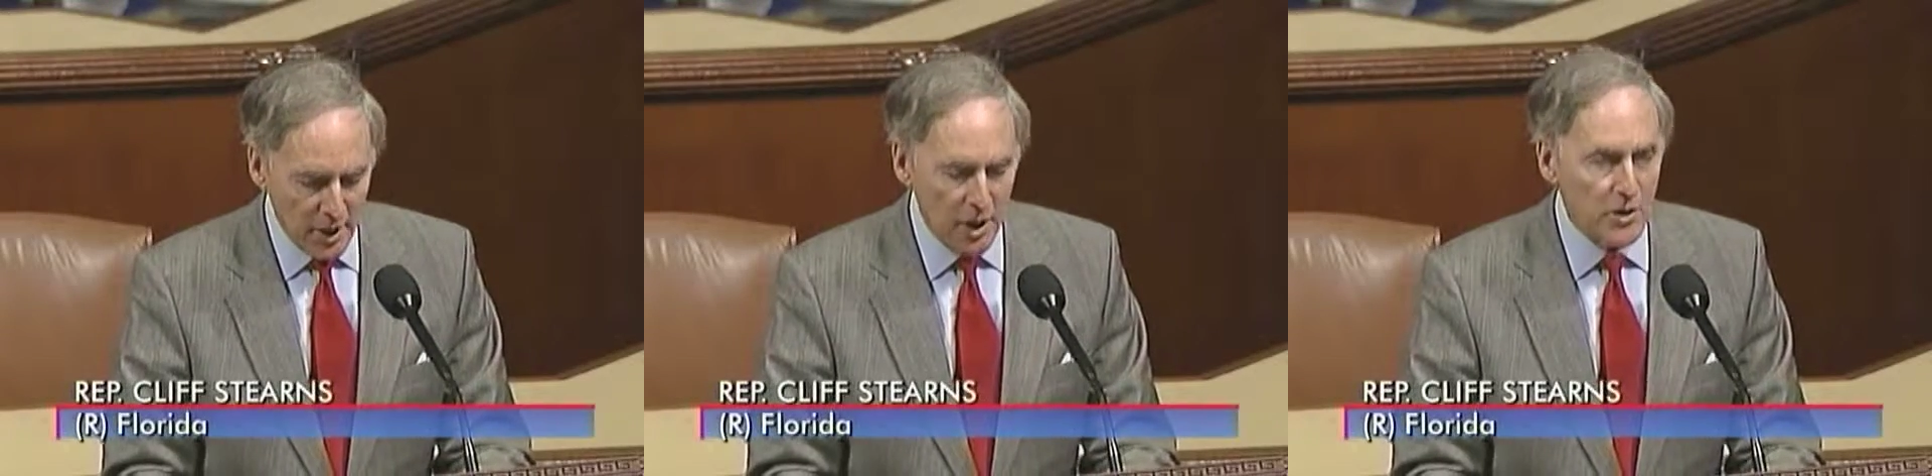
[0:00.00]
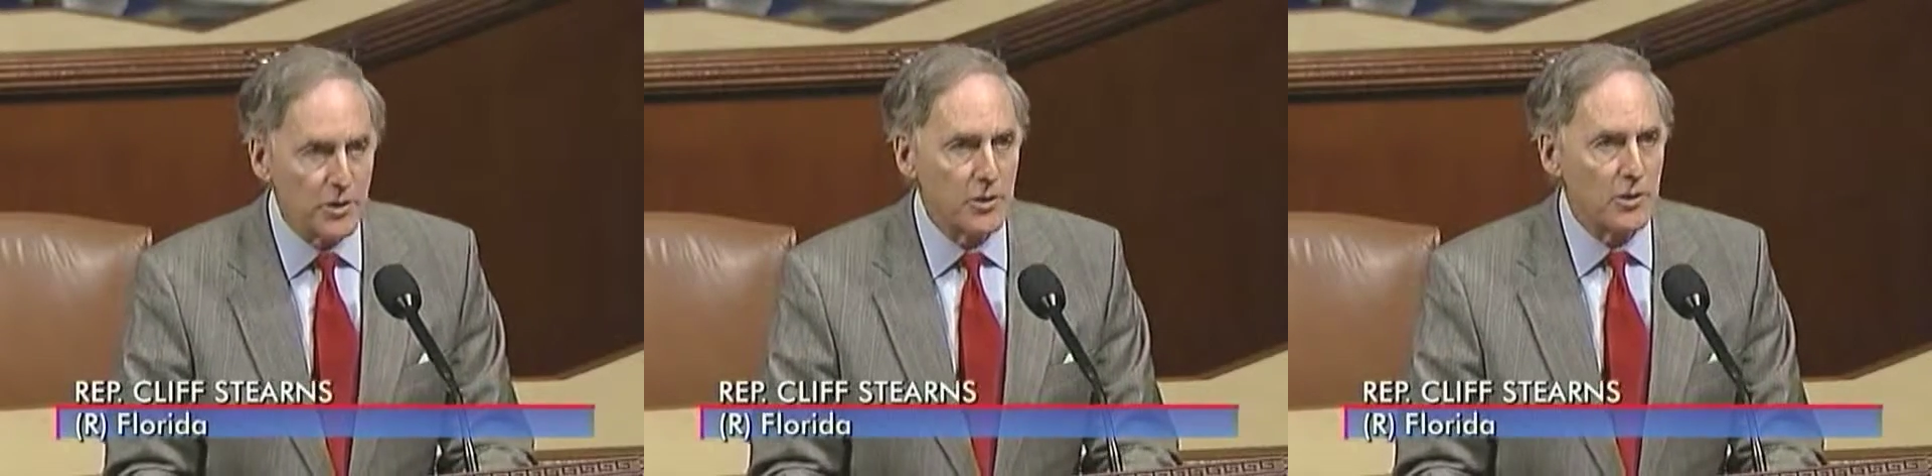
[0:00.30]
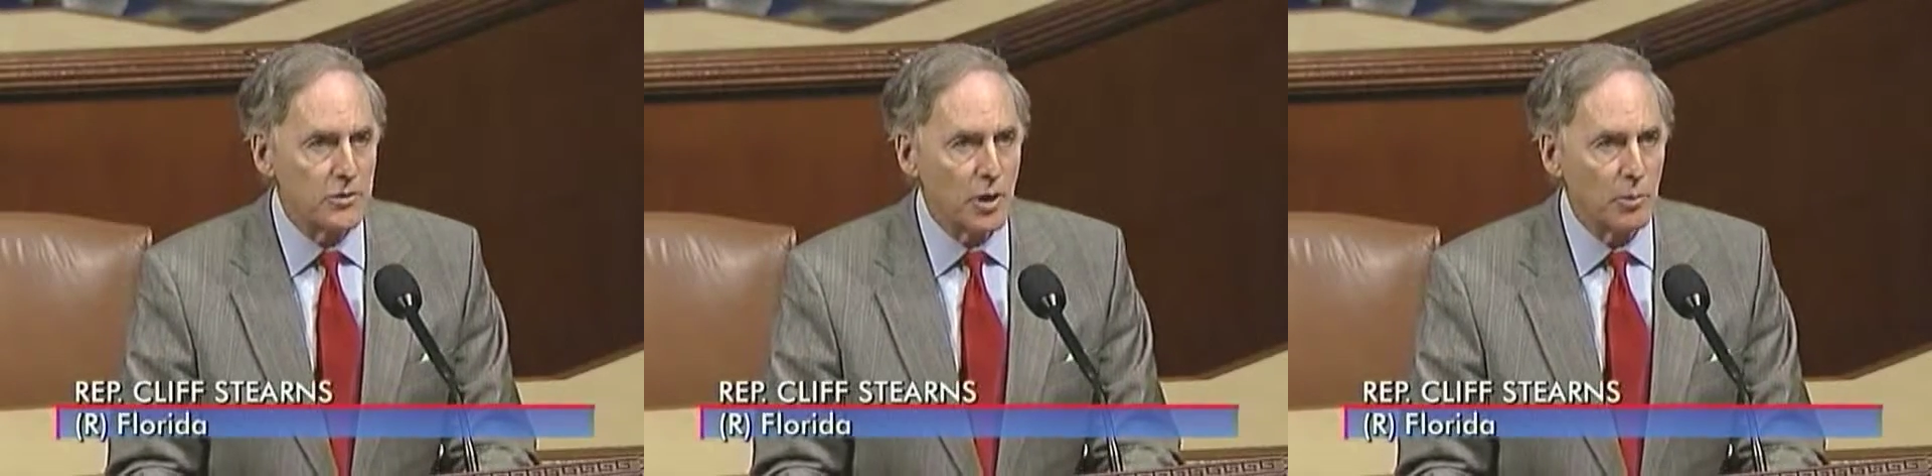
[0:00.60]
under
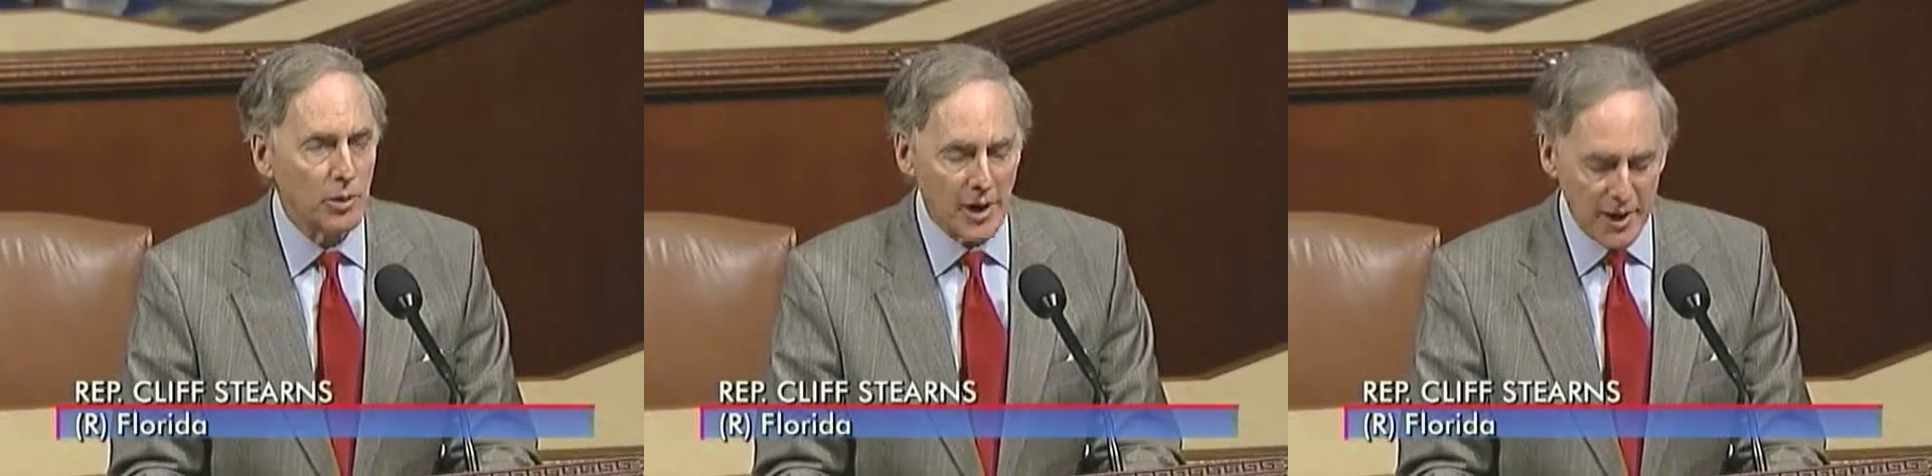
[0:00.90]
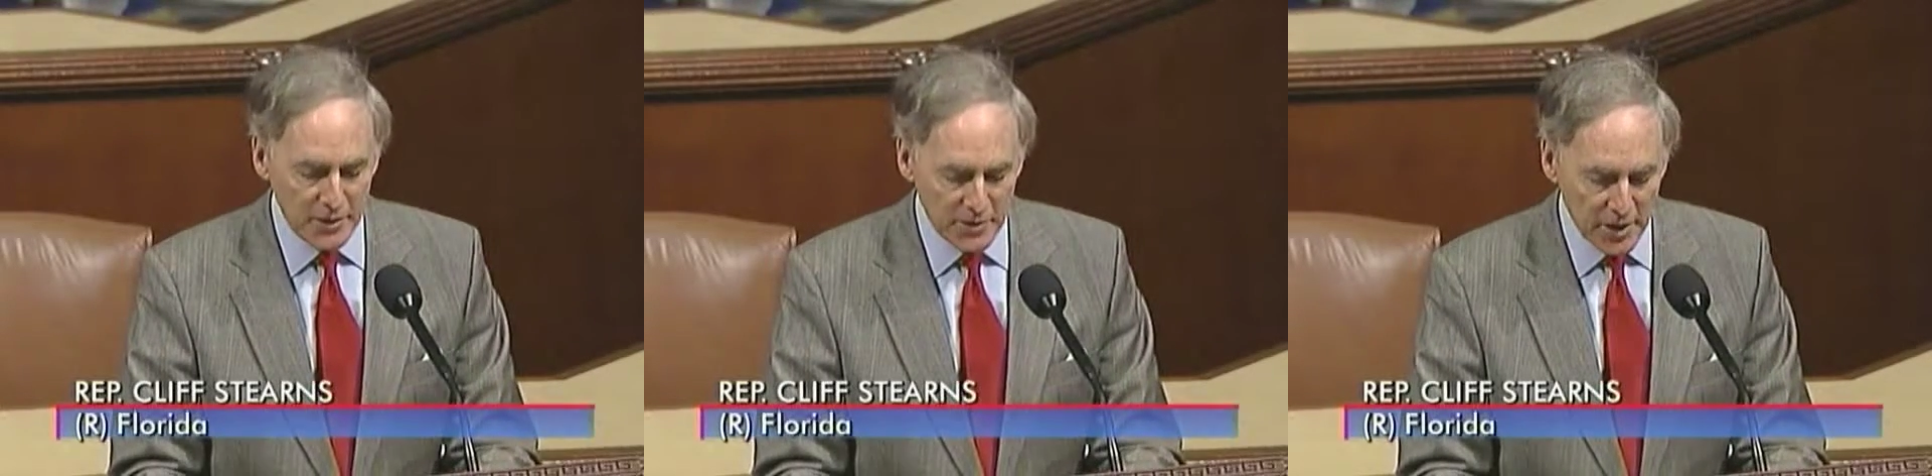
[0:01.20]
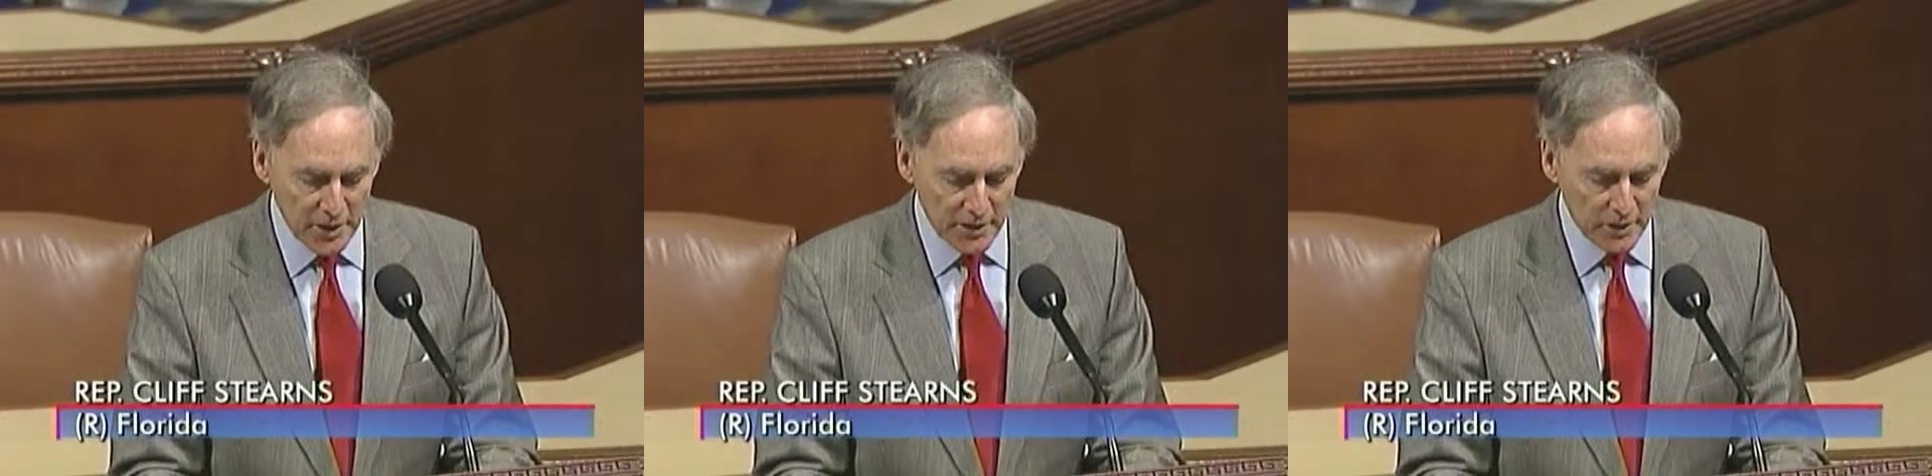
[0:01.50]
the Troubled
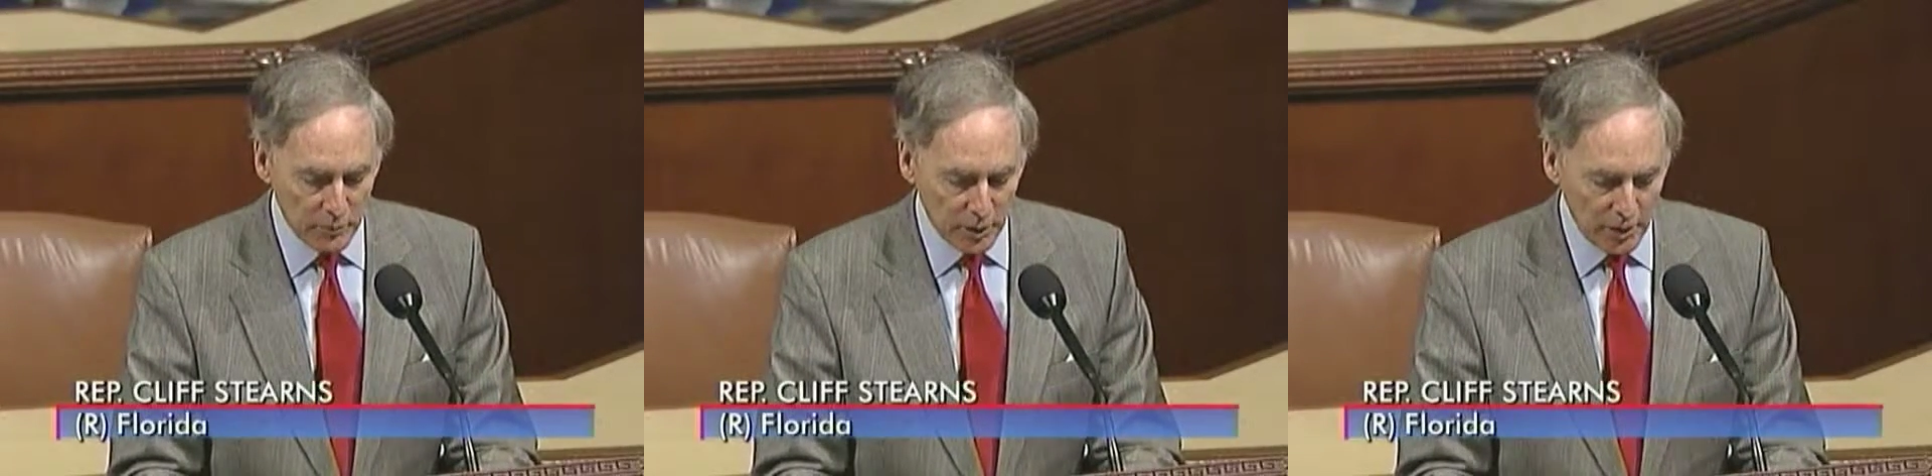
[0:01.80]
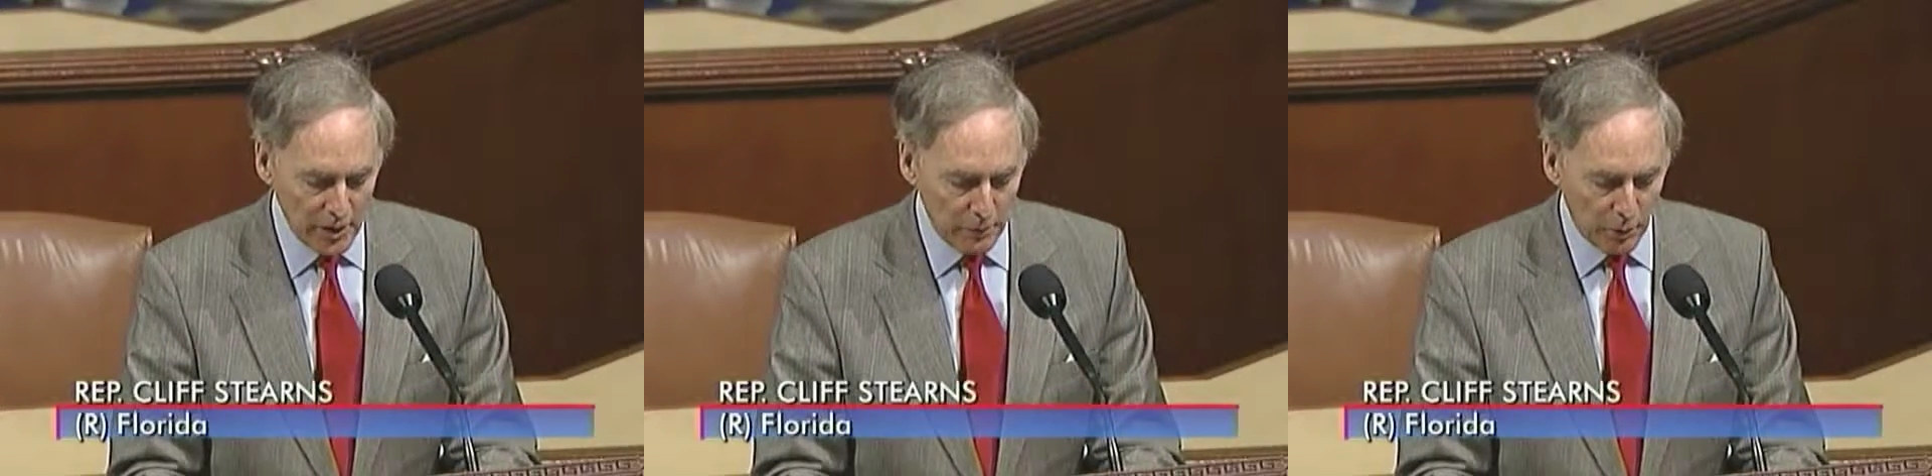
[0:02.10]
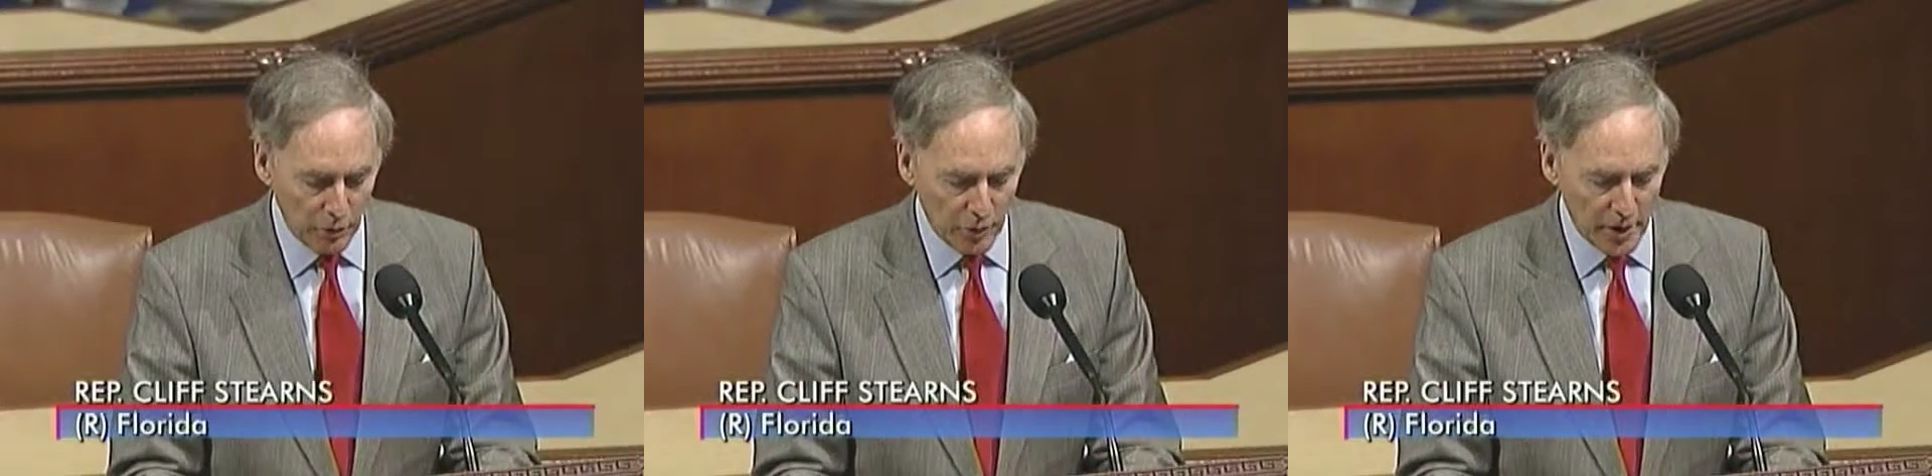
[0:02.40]
Asset Relief
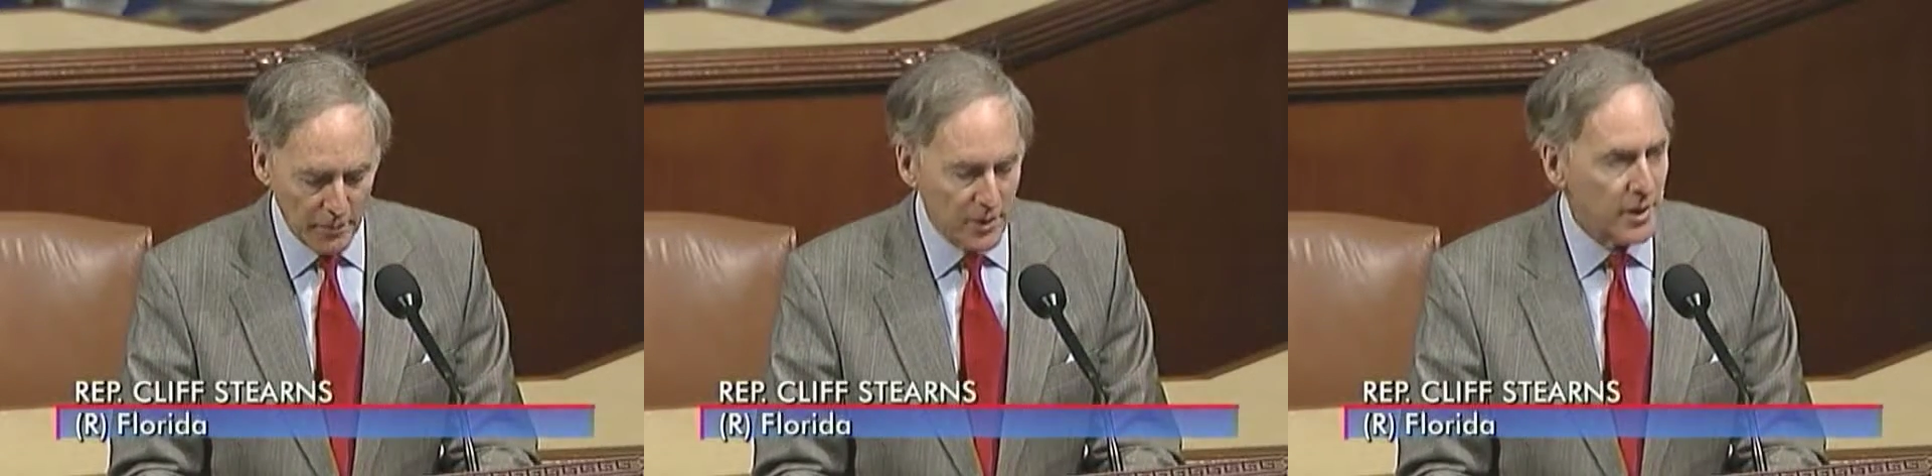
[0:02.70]
Program,